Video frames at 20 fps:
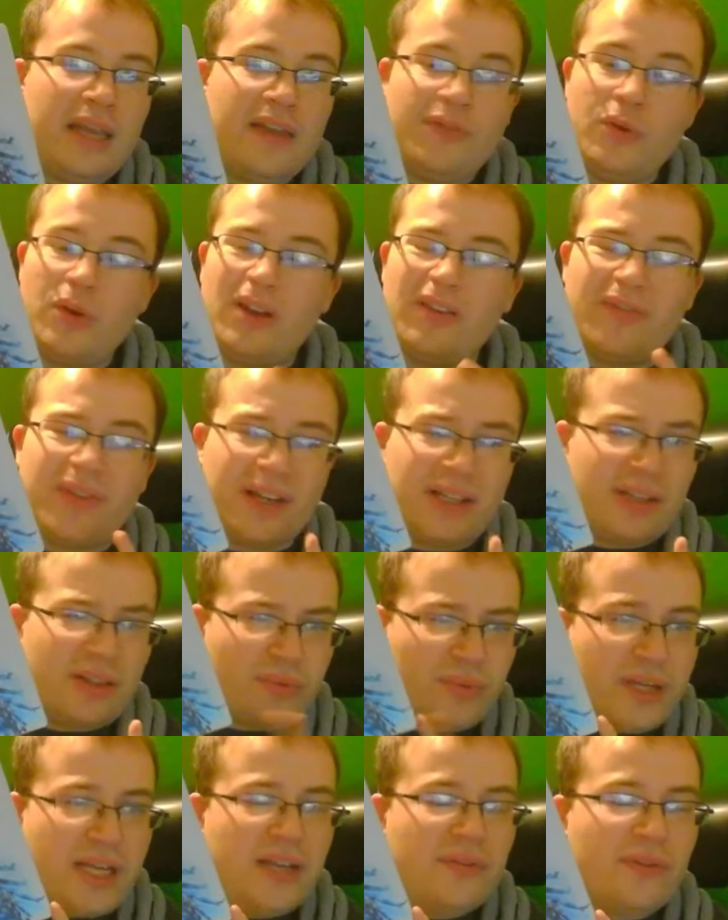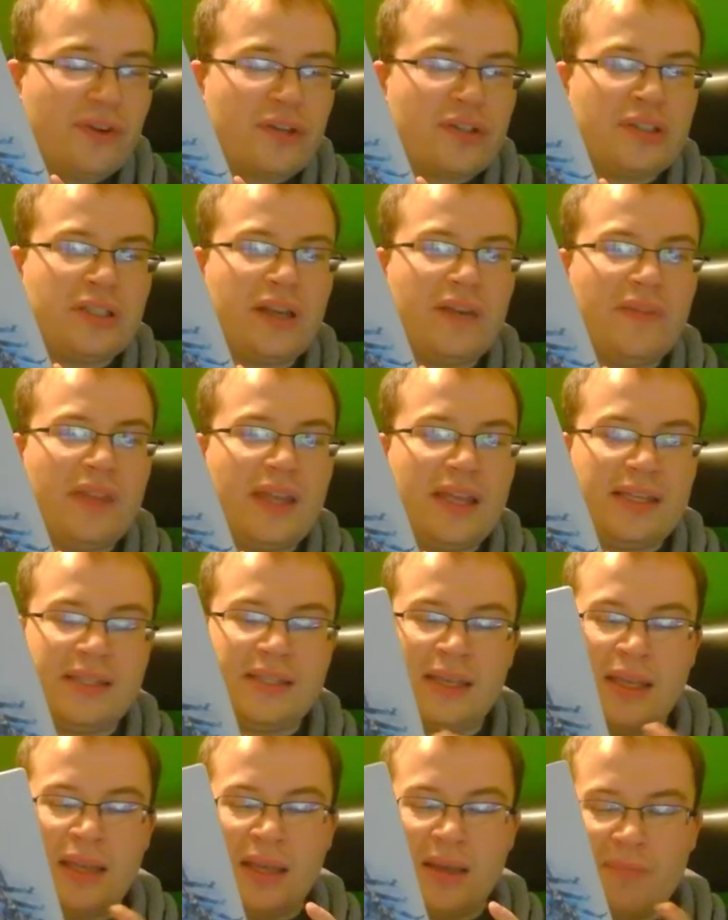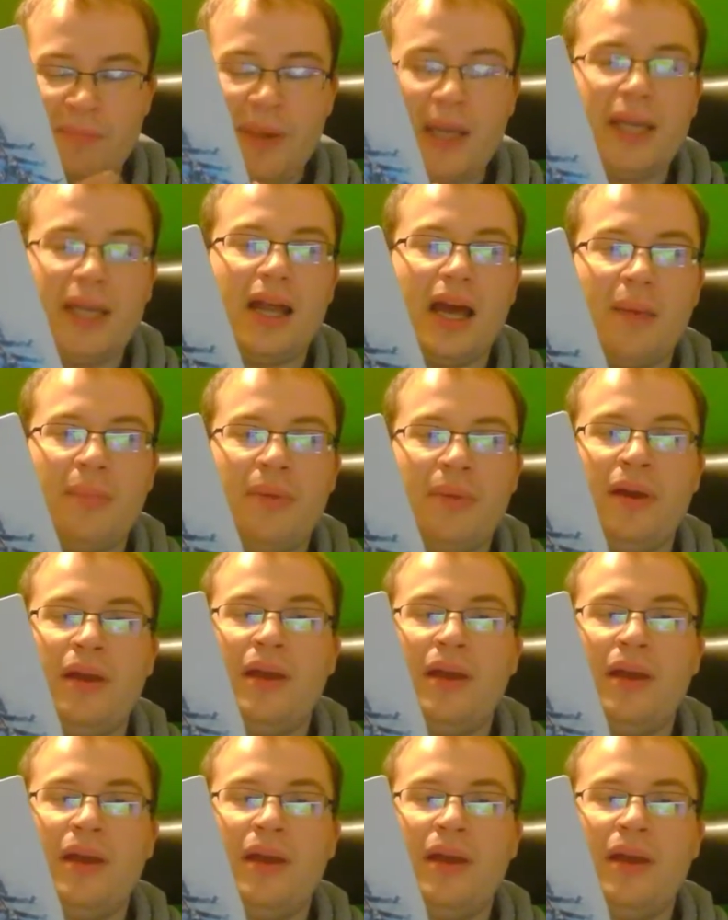If you can find a 3D version of this, pick it up.